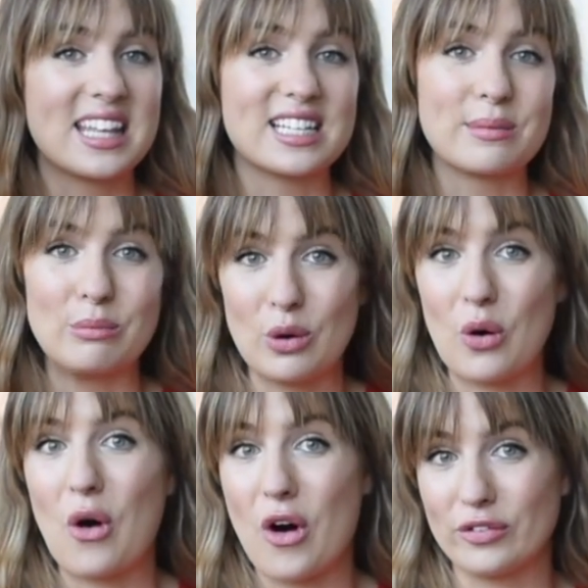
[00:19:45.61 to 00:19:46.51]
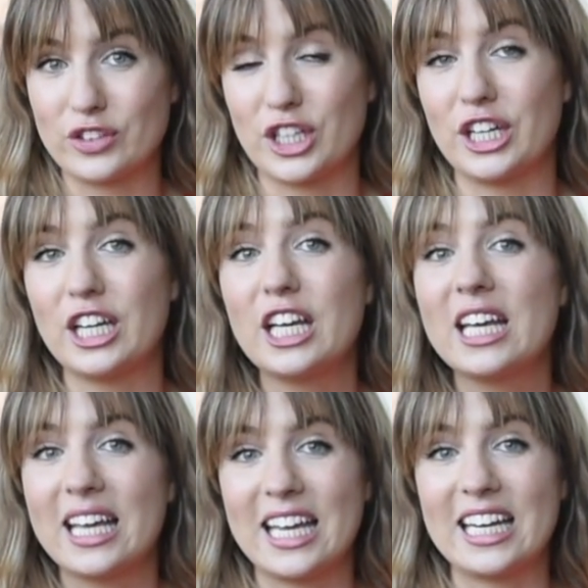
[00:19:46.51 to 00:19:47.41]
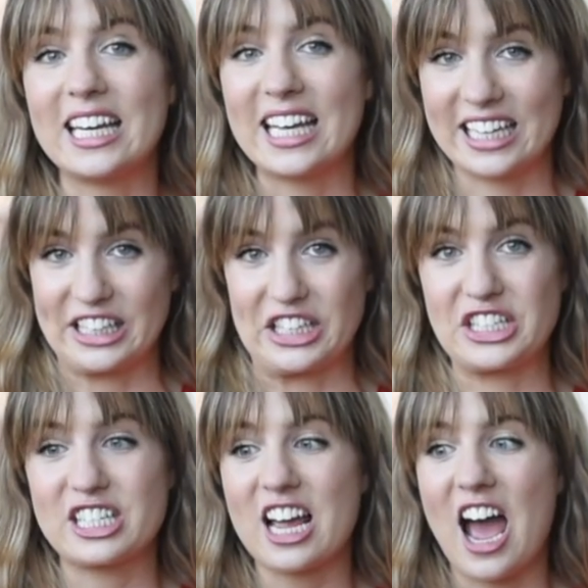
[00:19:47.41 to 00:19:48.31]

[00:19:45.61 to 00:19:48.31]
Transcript: this more often in England.